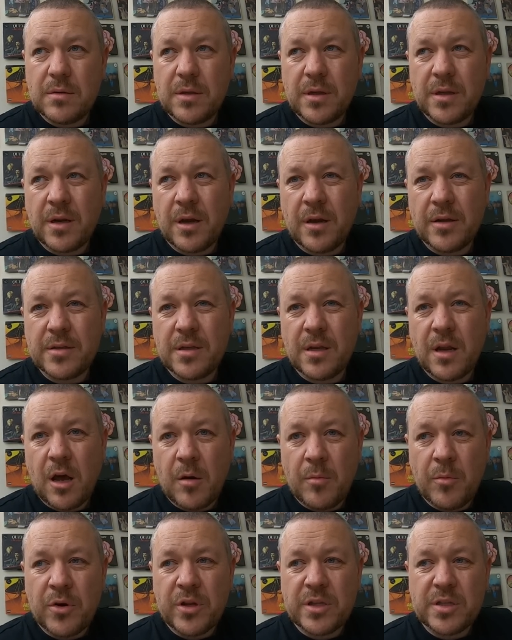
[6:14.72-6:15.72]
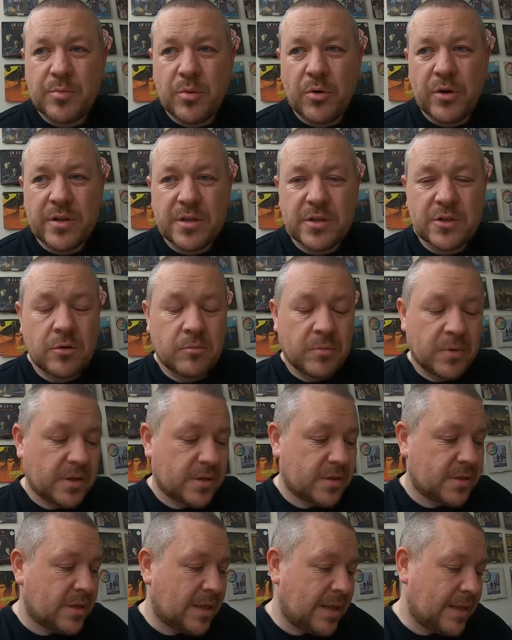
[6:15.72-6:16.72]
You know, it's a lot of money to put into something
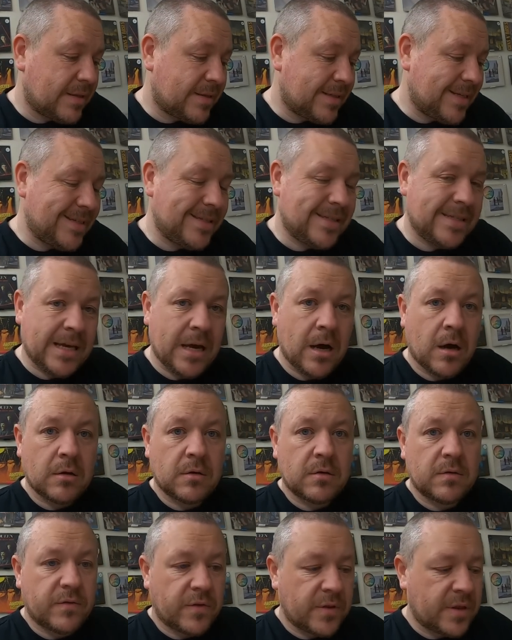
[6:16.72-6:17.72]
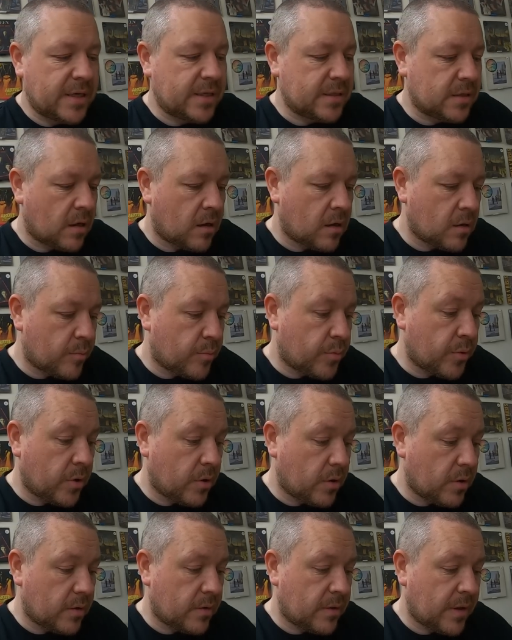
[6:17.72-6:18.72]
to sit on for this long,
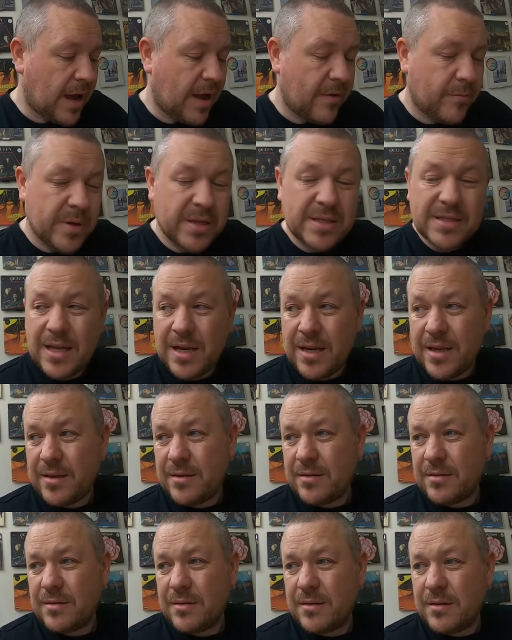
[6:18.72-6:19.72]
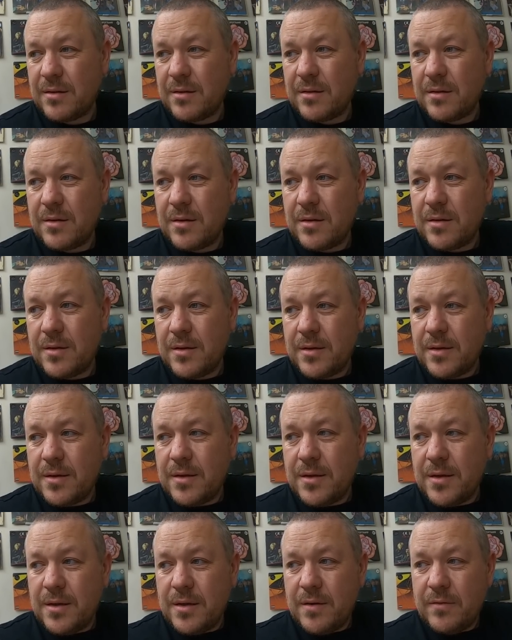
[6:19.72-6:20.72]
but they have been selling
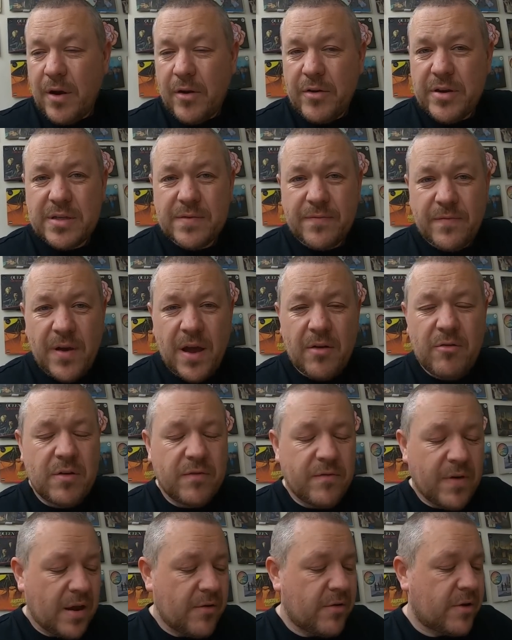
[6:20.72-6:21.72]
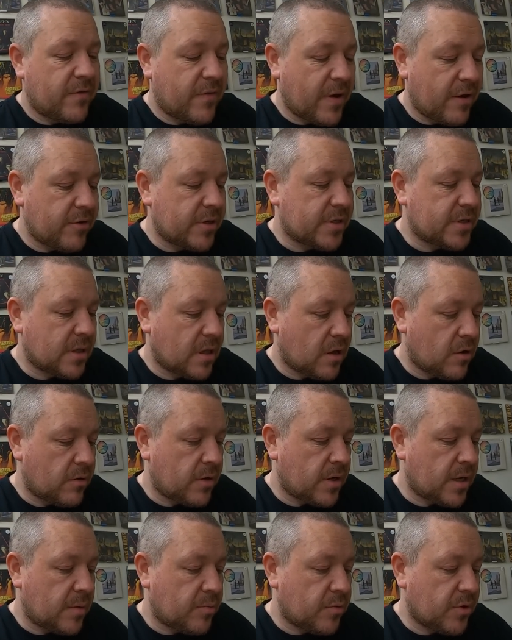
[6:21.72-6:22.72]
very, very, very, very
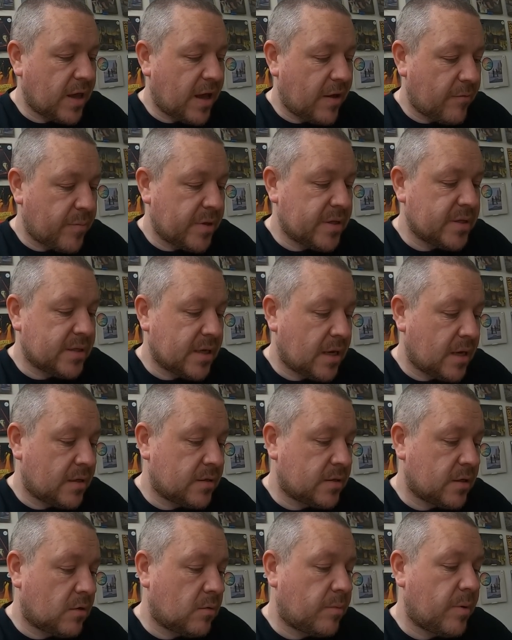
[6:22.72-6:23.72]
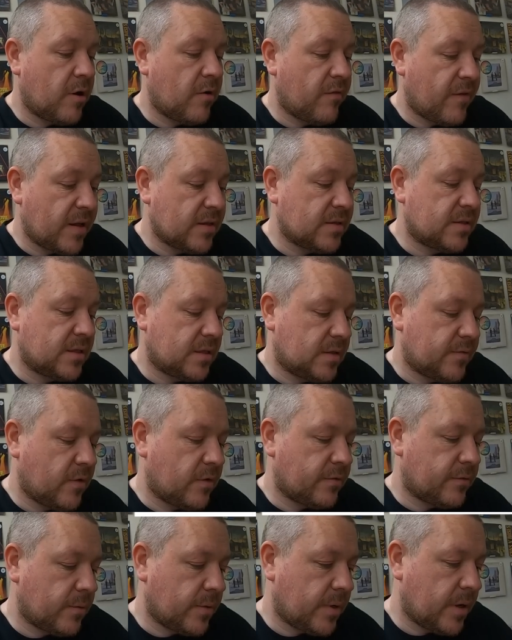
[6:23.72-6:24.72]
slowly, but they have been selling. Sold a pair of Vans,
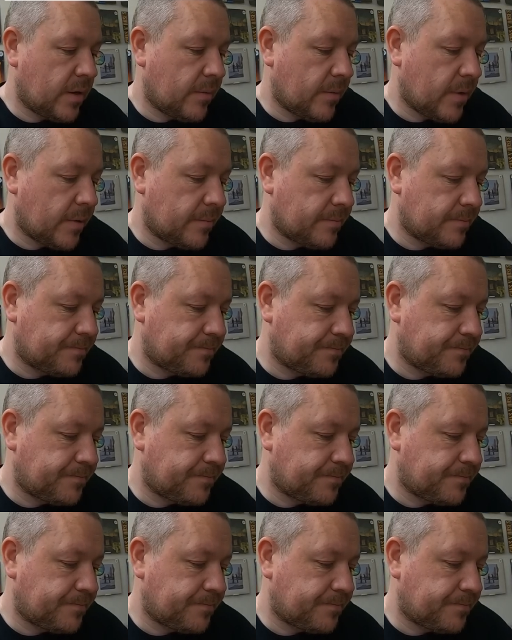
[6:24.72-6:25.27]
£65 anyway.